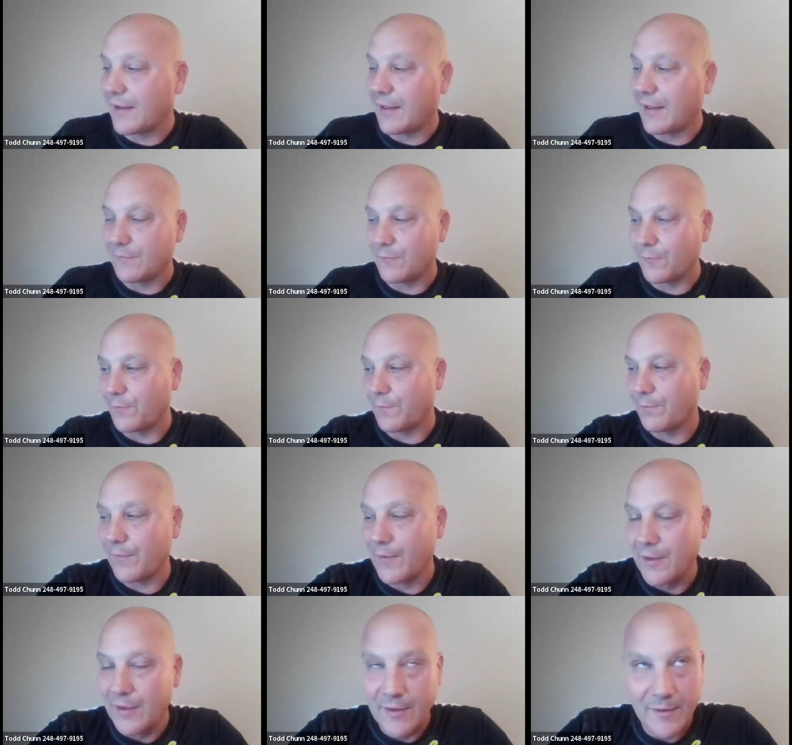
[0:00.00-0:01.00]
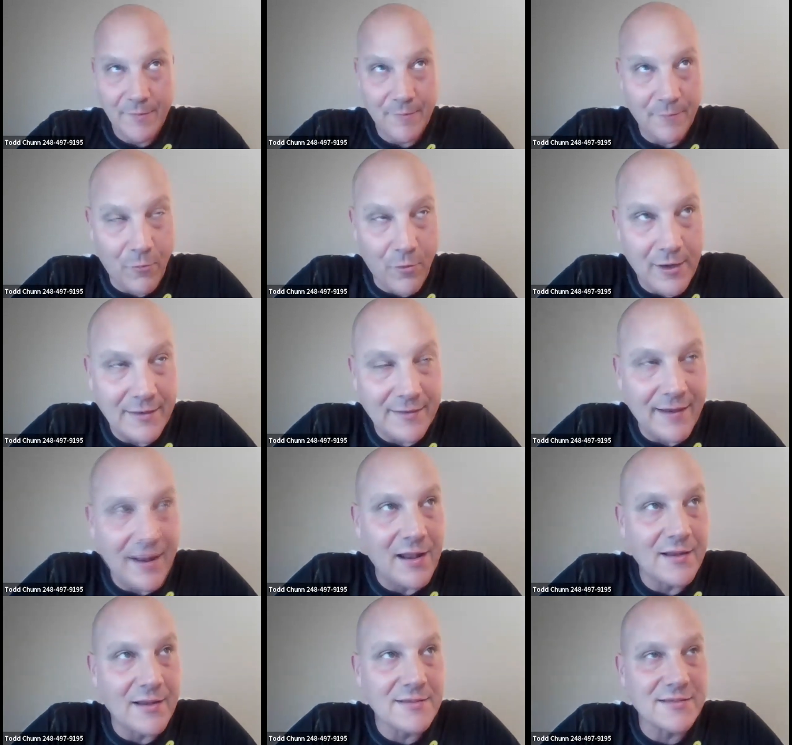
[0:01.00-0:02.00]
that one in
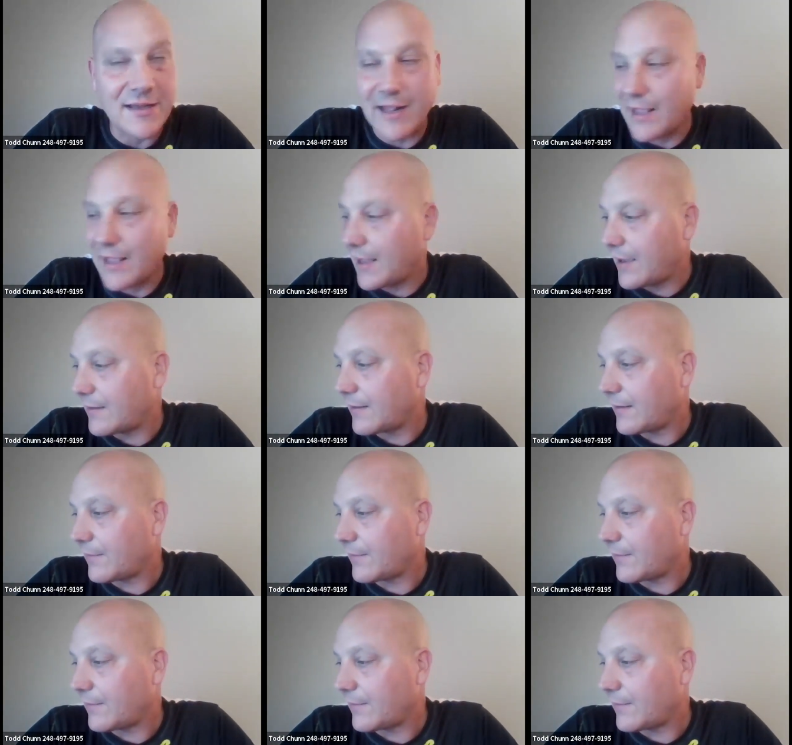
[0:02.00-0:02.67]
Dallas that I had.